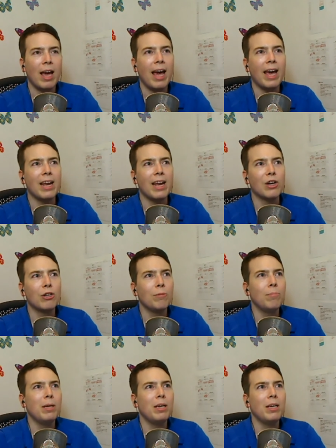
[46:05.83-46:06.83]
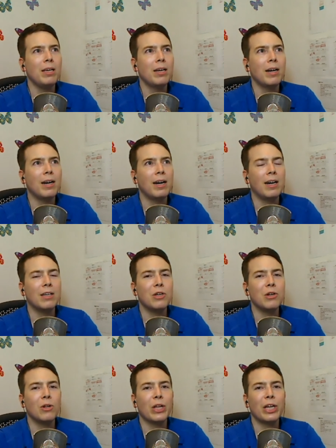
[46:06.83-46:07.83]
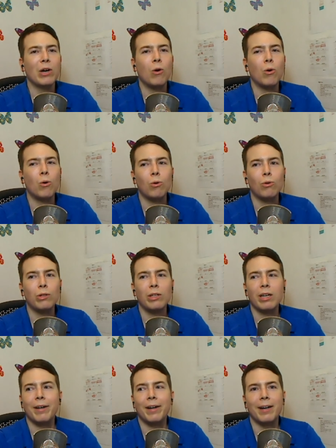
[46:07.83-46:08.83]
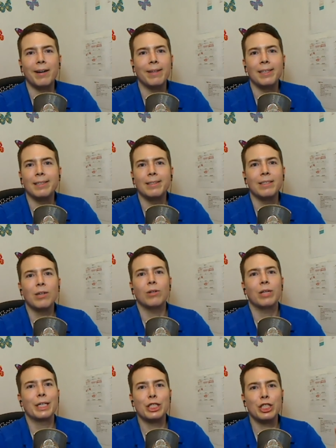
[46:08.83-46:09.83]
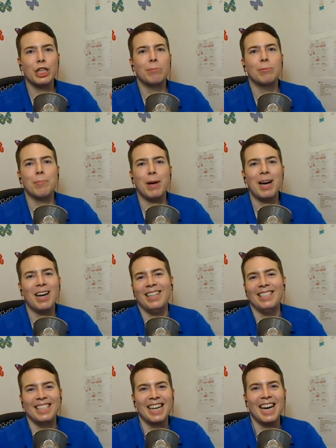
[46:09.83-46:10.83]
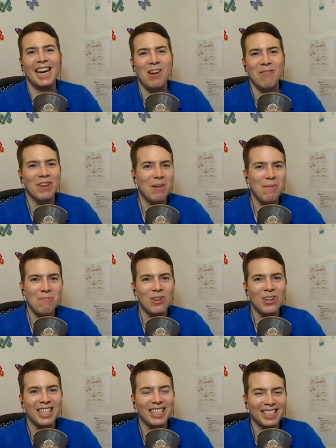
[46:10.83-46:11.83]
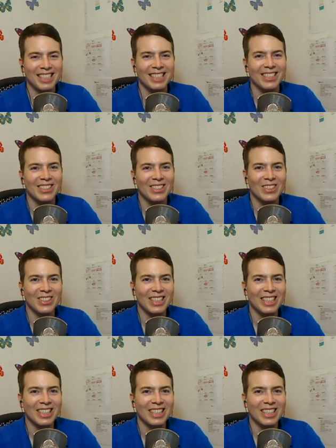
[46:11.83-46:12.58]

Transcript: And it could be, you know, like a whole, you know, like James Bond kind of operation too.